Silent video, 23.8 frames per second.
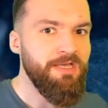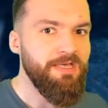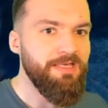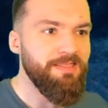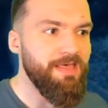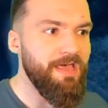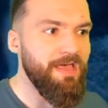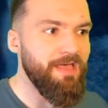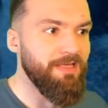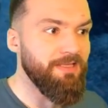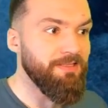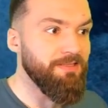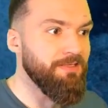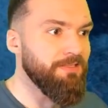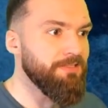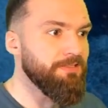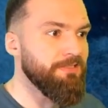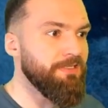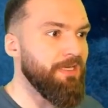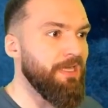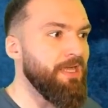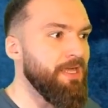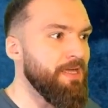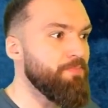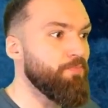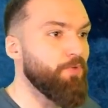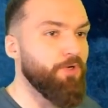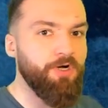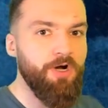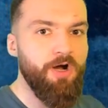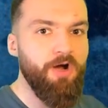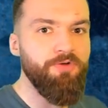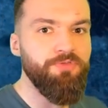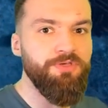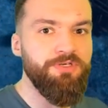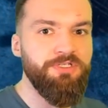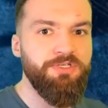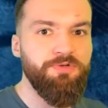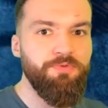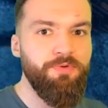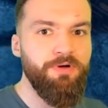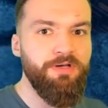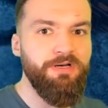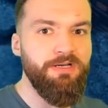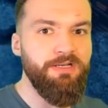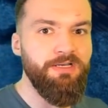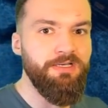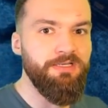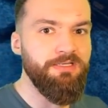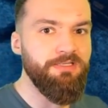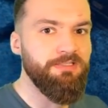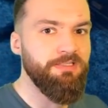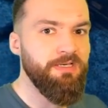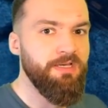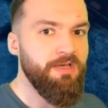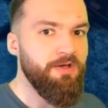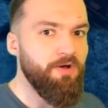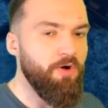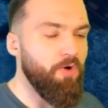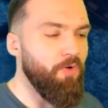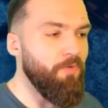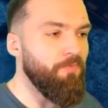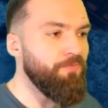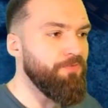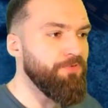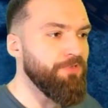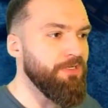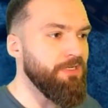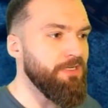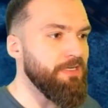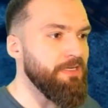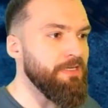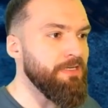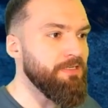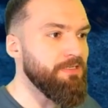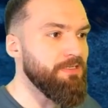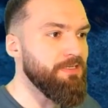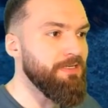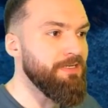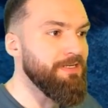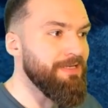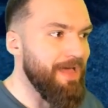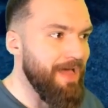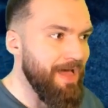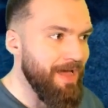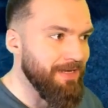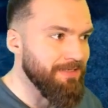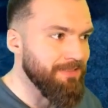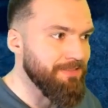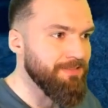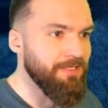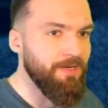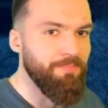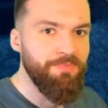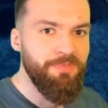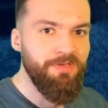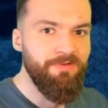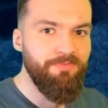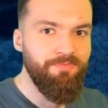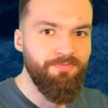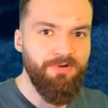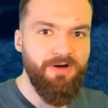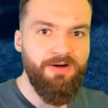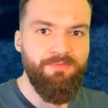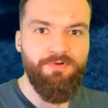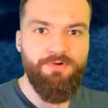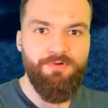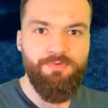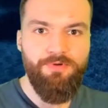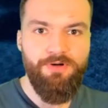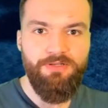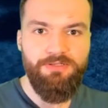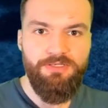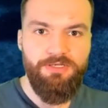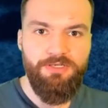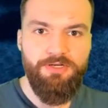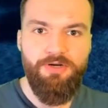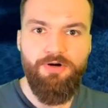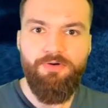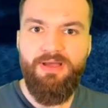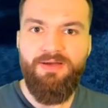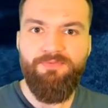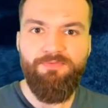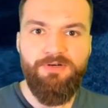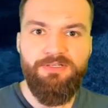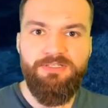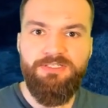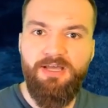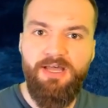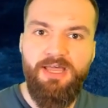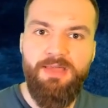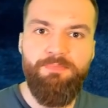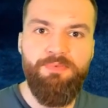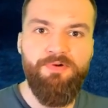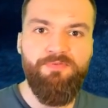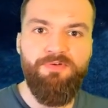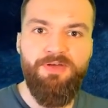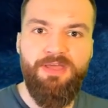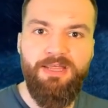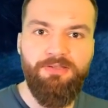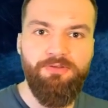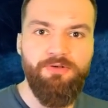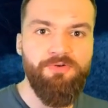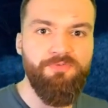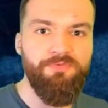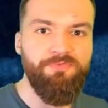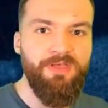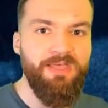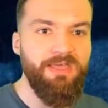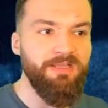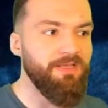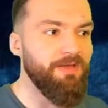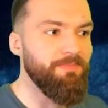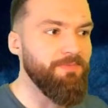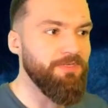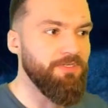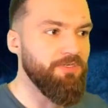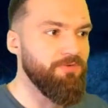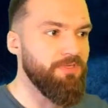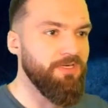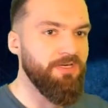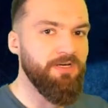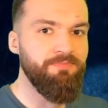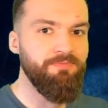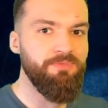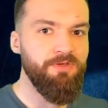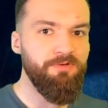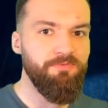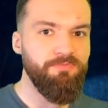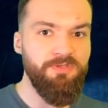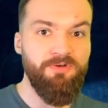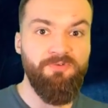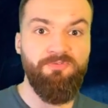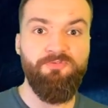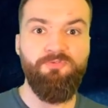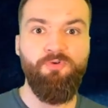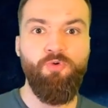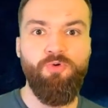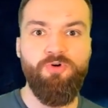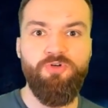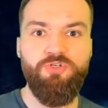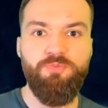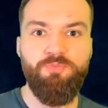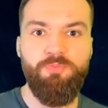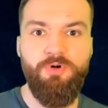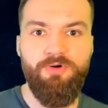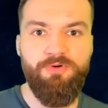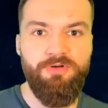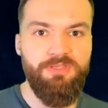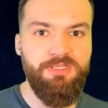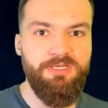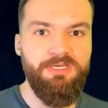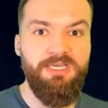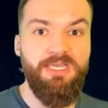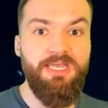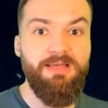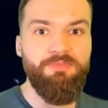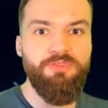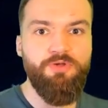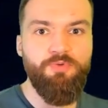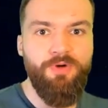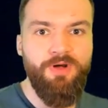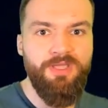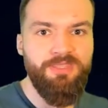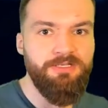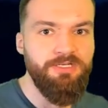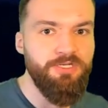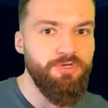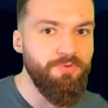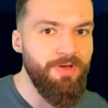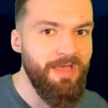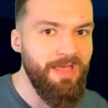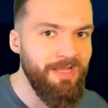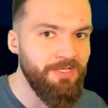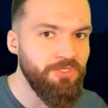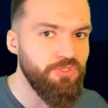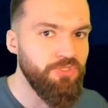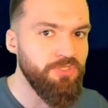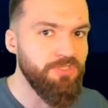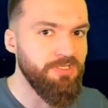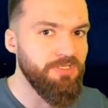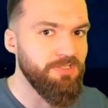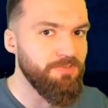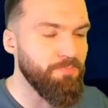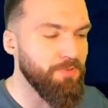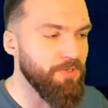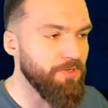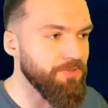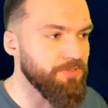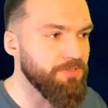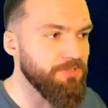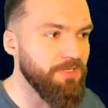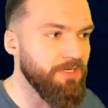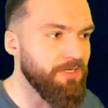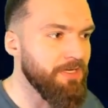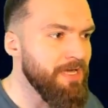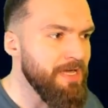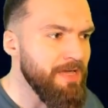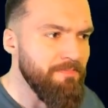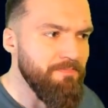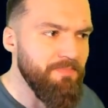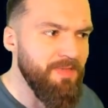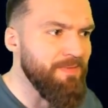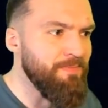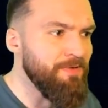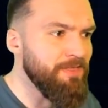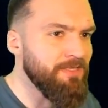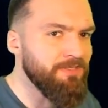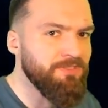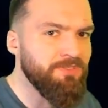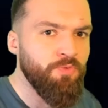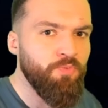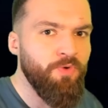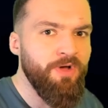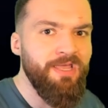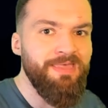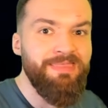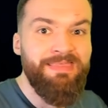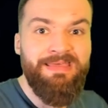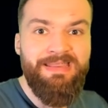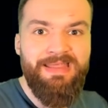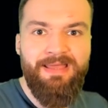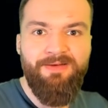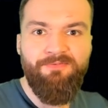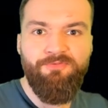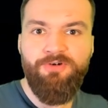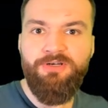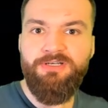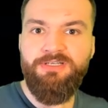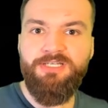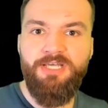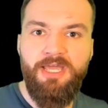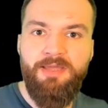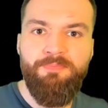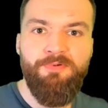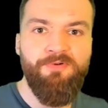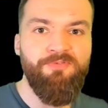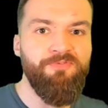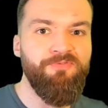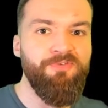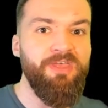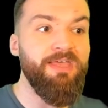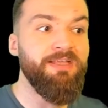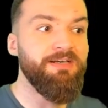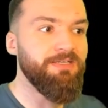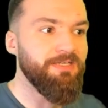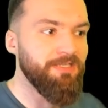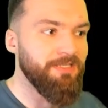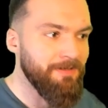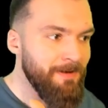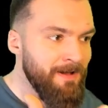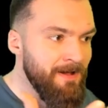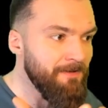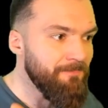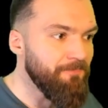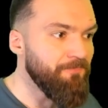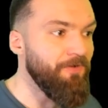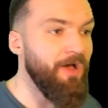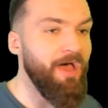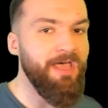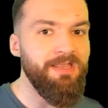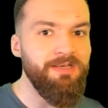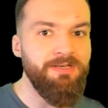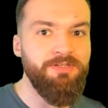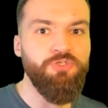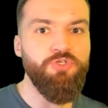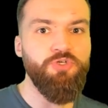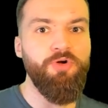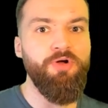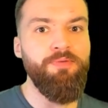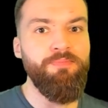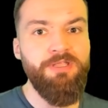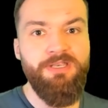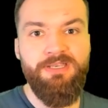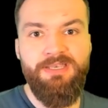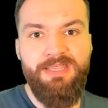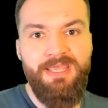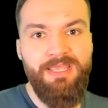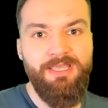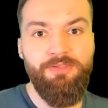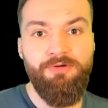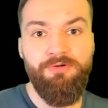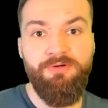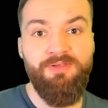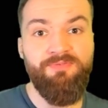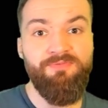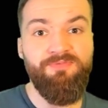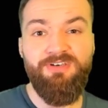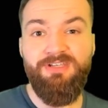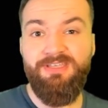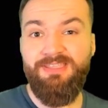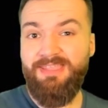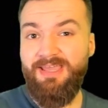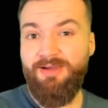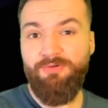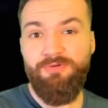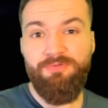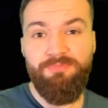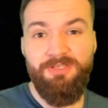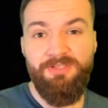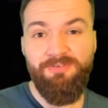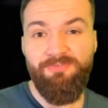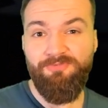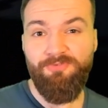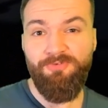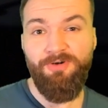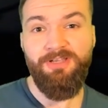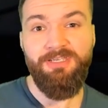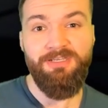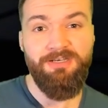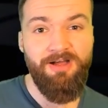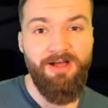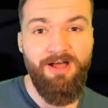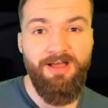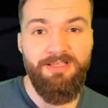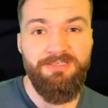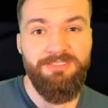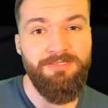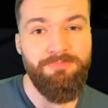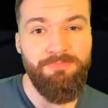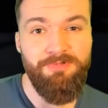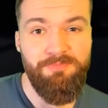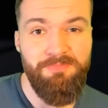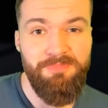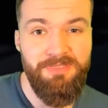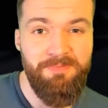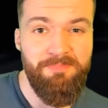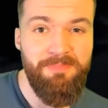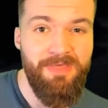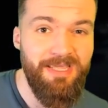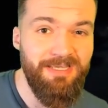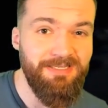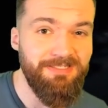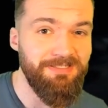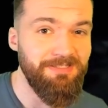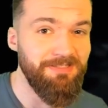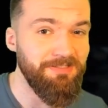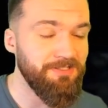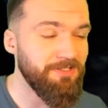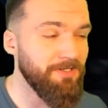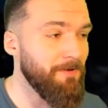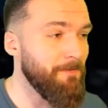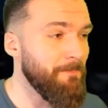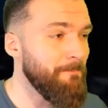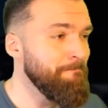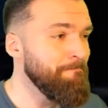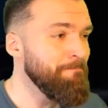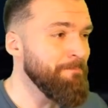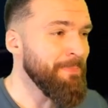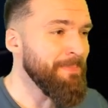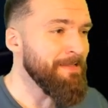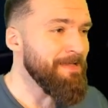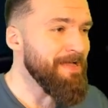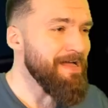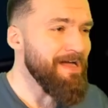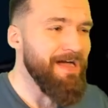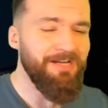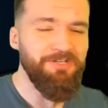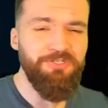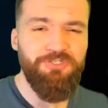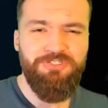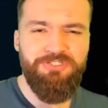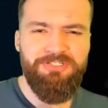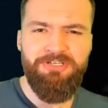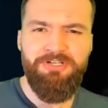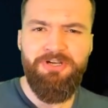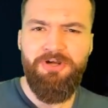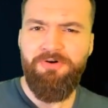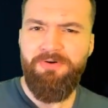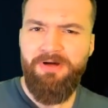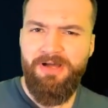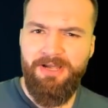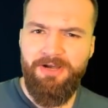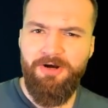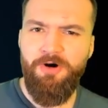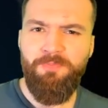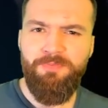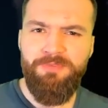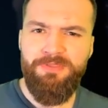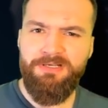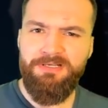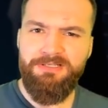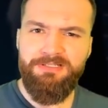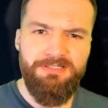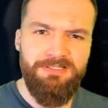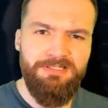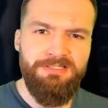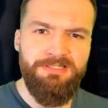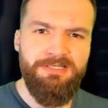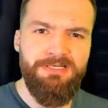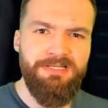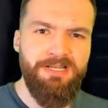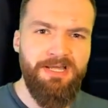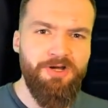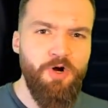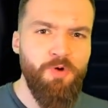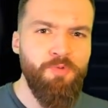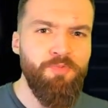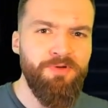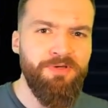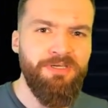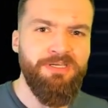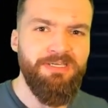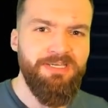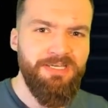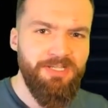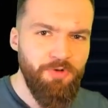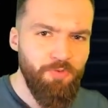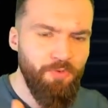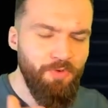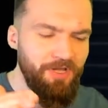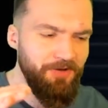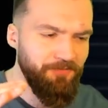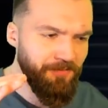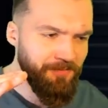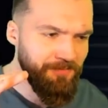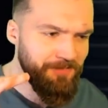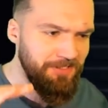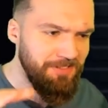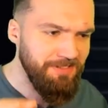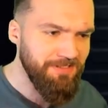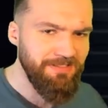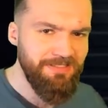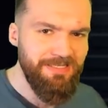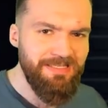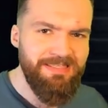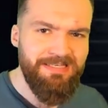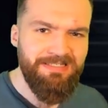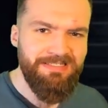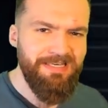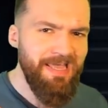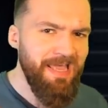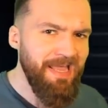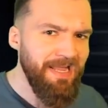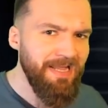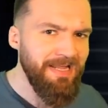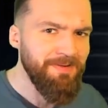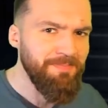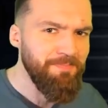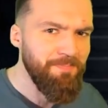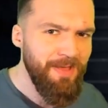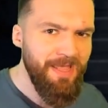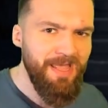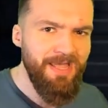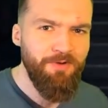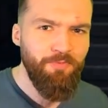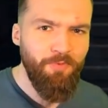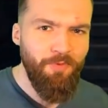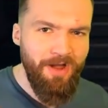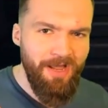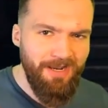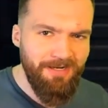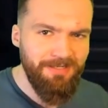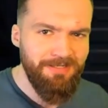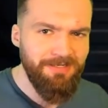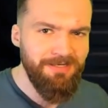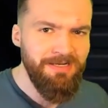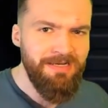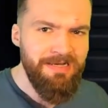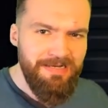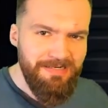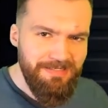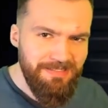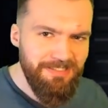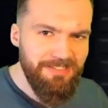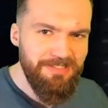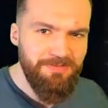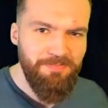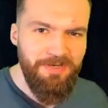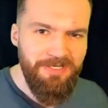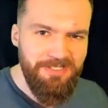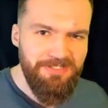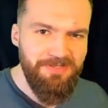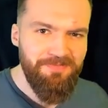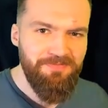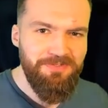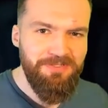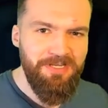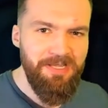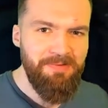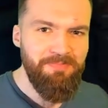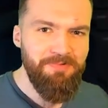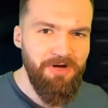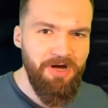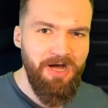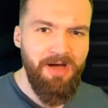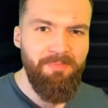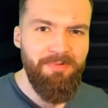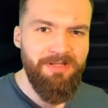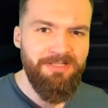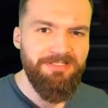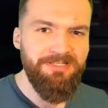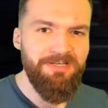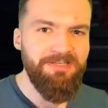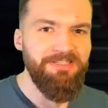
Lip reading: that this game, regardless of what it is, hopefully it has something for everyone. You know, every type of Halo fan. I mean, you think of the Forge mode in the game and the way the new engine is built. Like, maybe there's a way that every type of fan can find enjoyment in Halo Infinite. That would be freaking awesome. It'd be amazing. So I just, you know, I hope things succeed. I hope we can get away from this hate bandwagon, dismissive type comments on